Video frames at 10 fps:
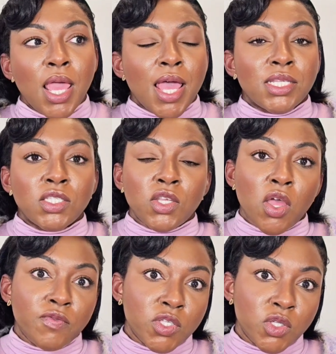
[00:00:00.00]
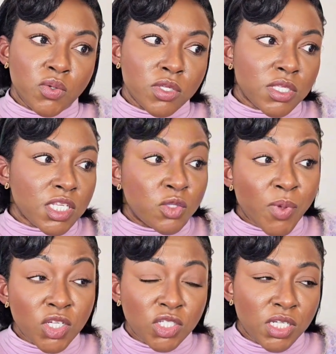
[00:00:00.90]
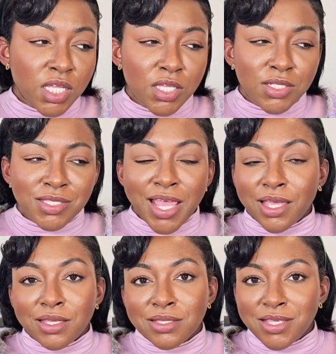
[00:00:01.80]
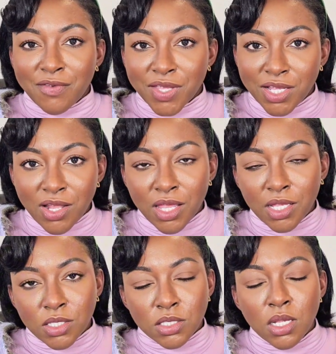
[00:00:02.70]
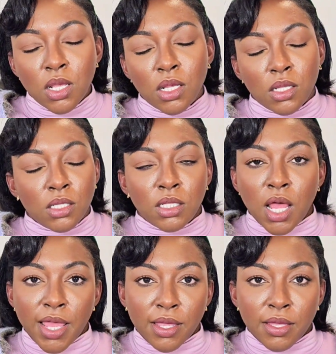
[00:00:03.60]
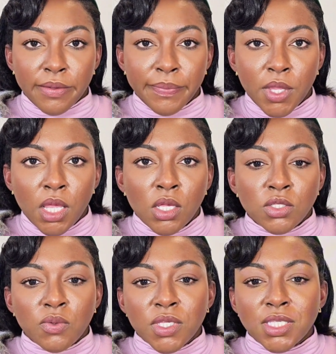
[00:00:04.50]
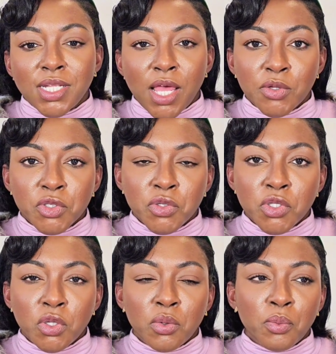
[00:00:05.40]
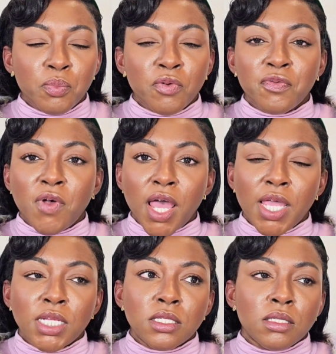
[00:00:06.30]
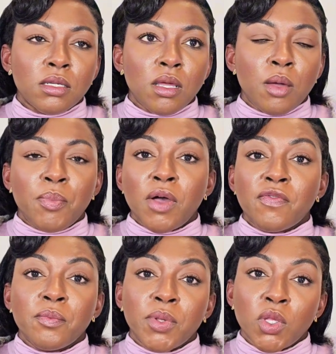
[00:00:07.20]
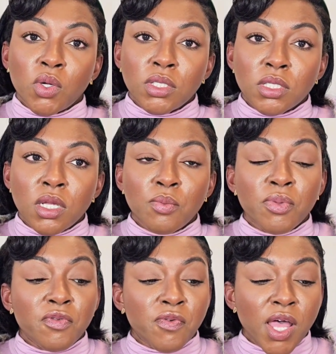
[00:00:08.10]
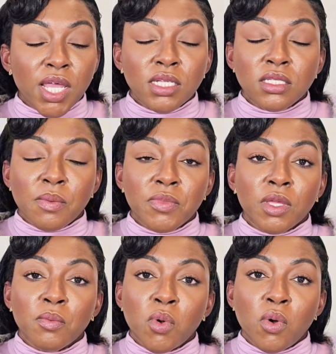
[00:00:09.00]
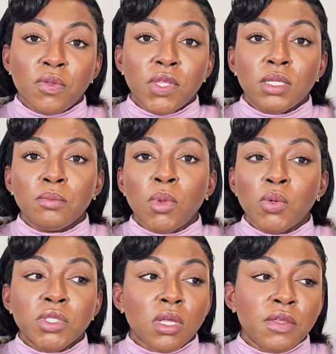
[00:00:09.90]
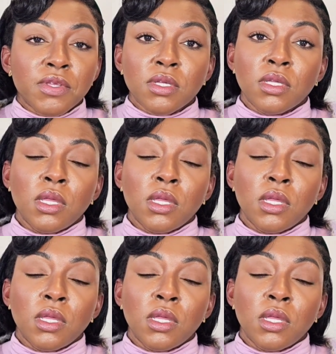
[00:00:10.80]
and service users, especially tech savvy clients, like. So this allows you to provide above and beyond and provide something more than most other